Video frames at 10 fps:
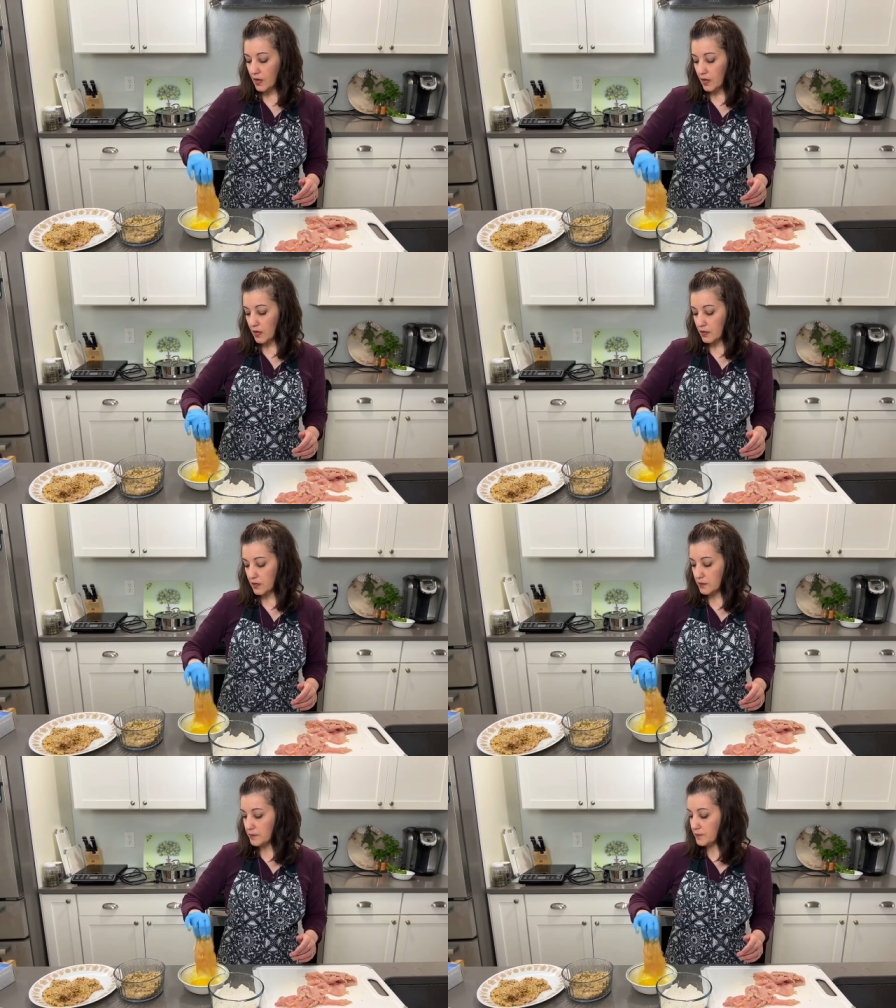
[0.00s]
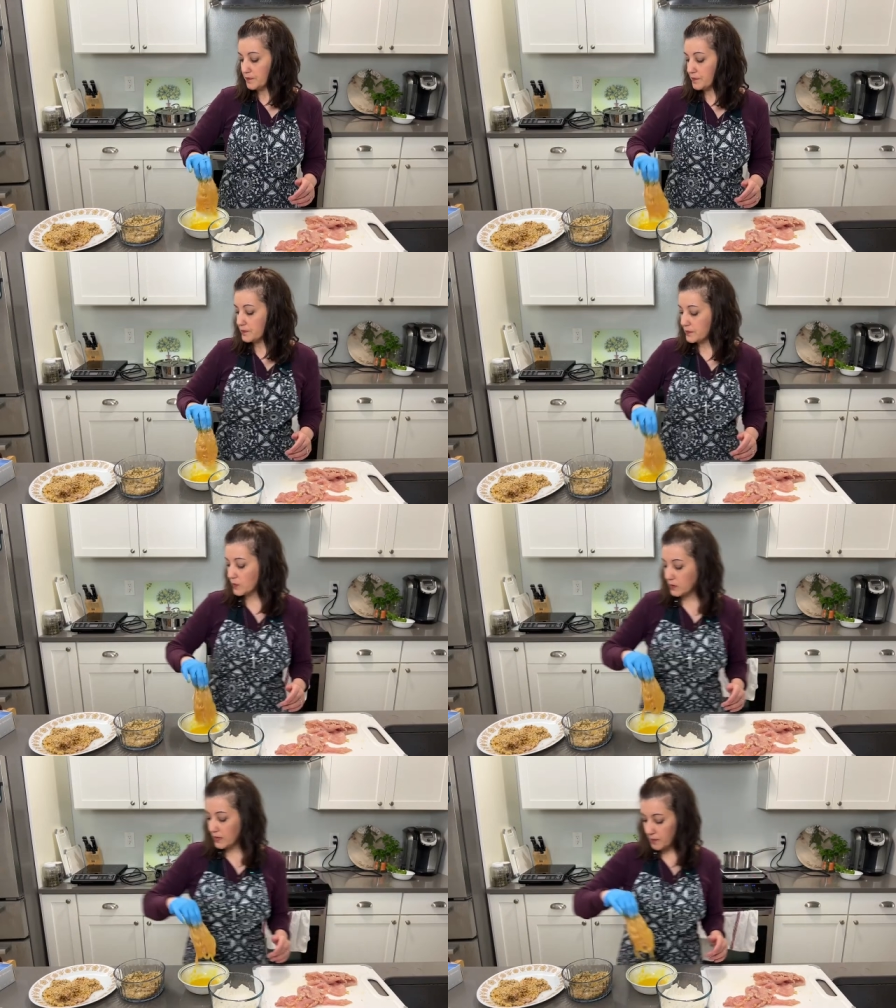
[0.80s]
Um,
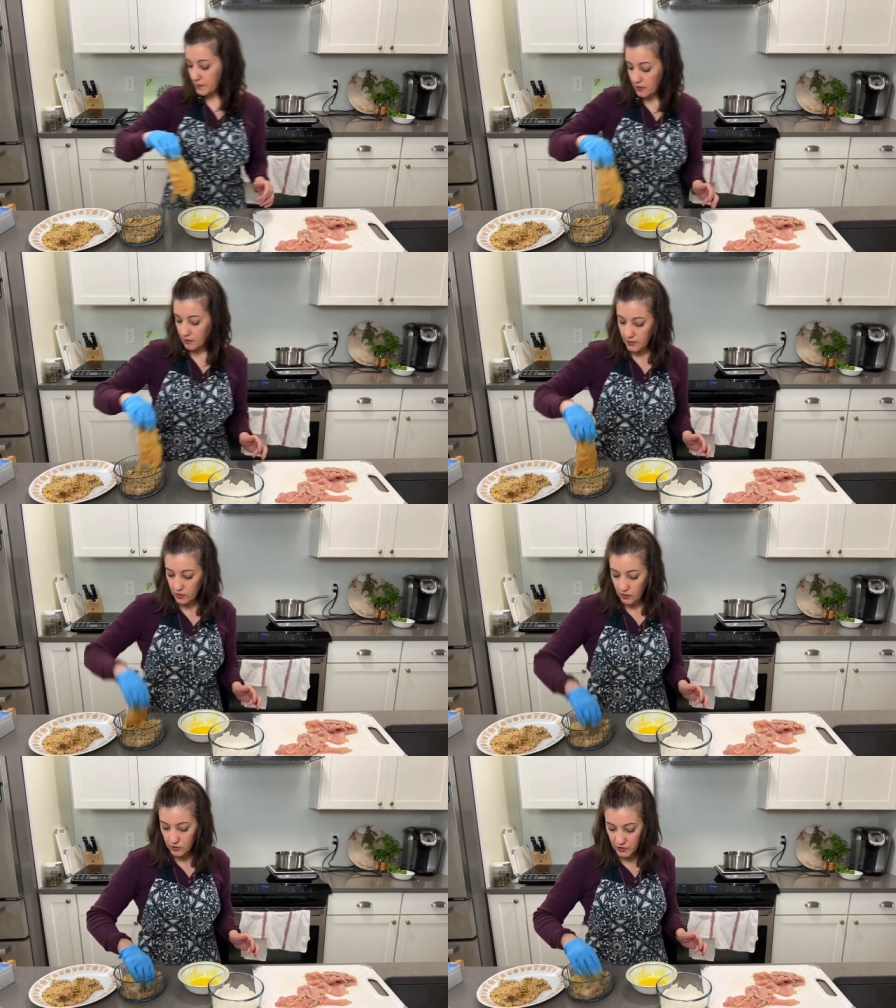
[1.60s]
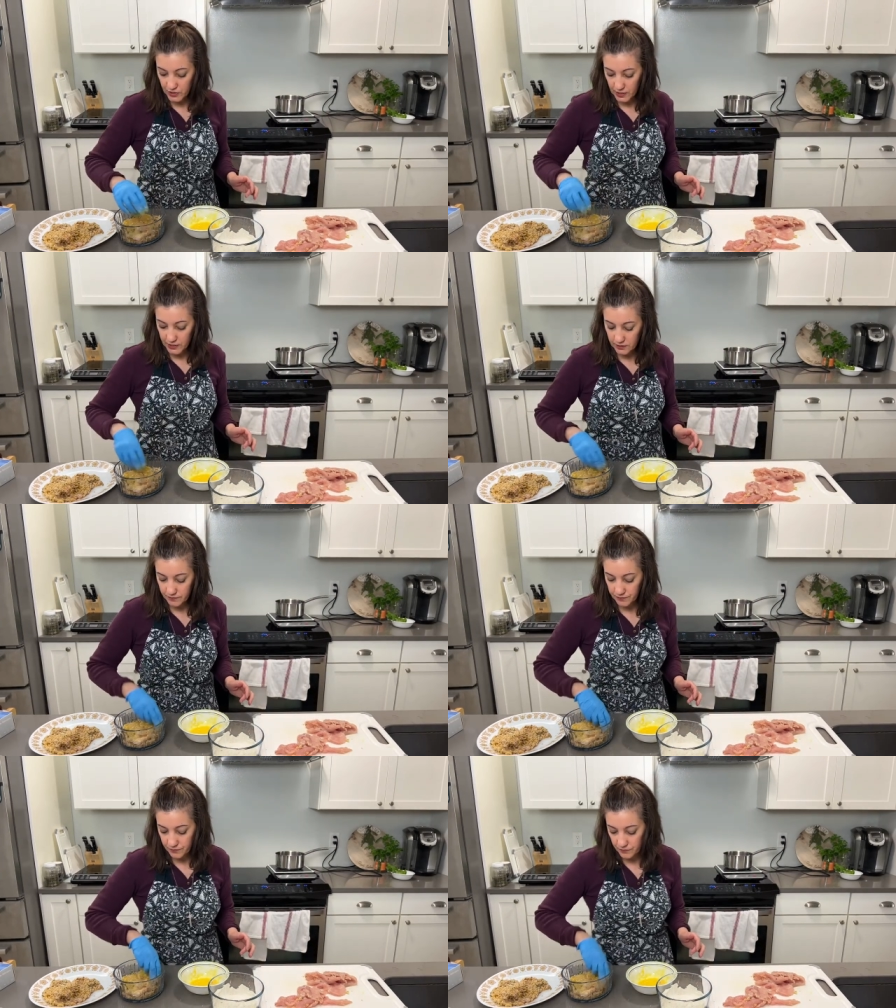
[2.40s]
when I married her
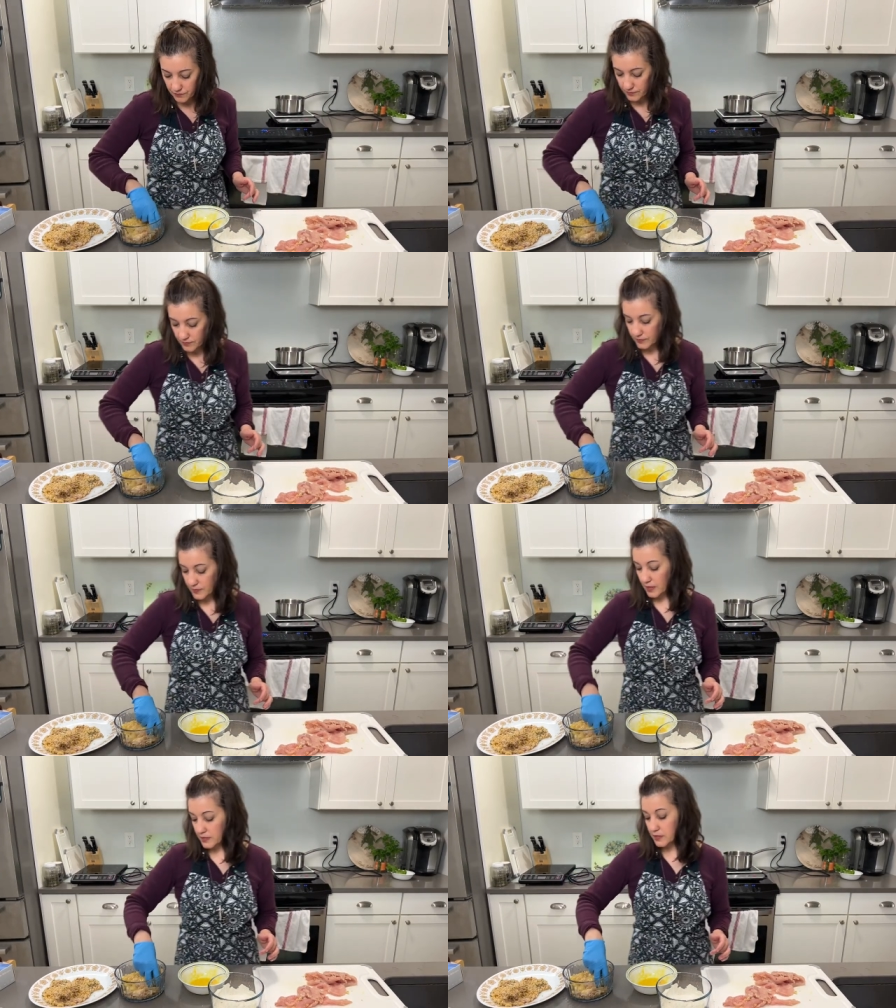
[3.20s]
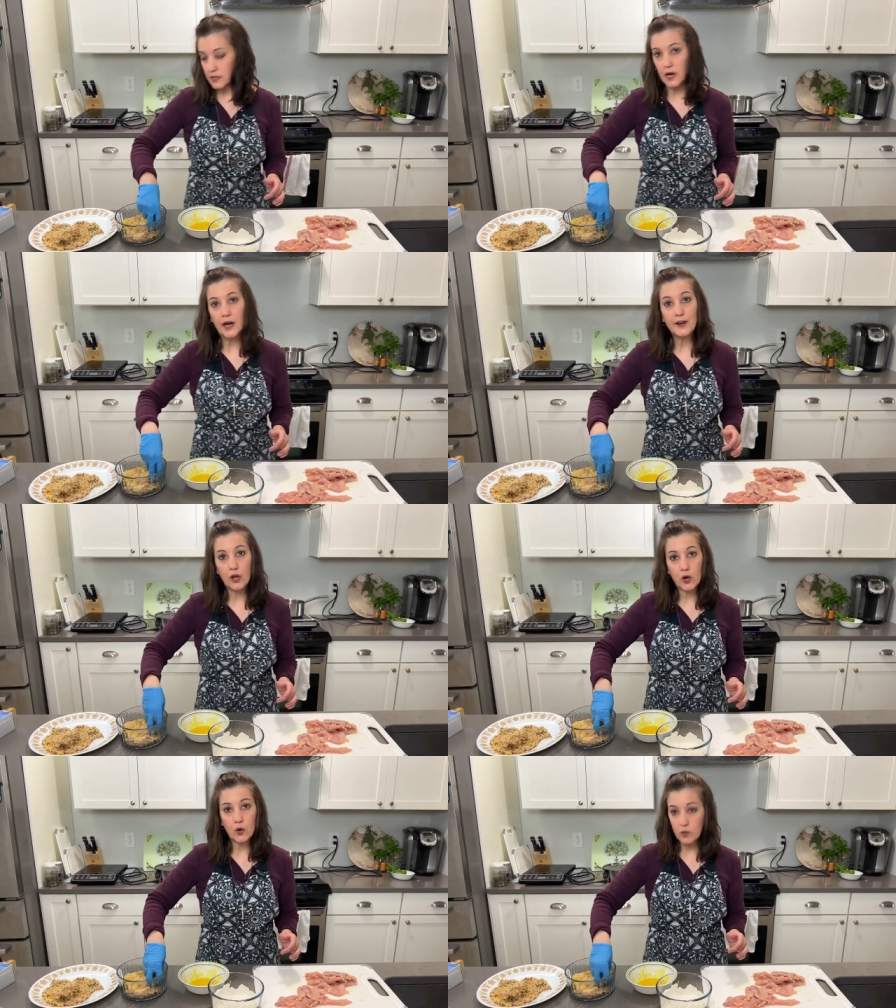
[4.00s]
son, I did not
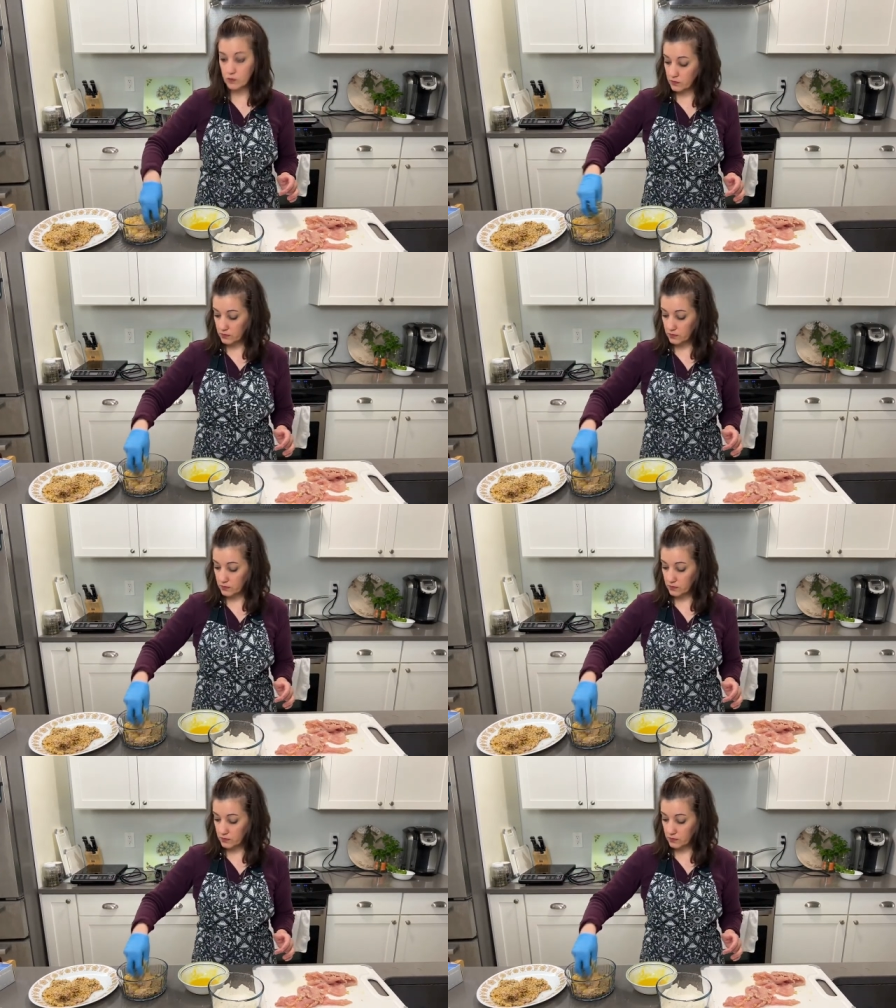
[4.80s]
know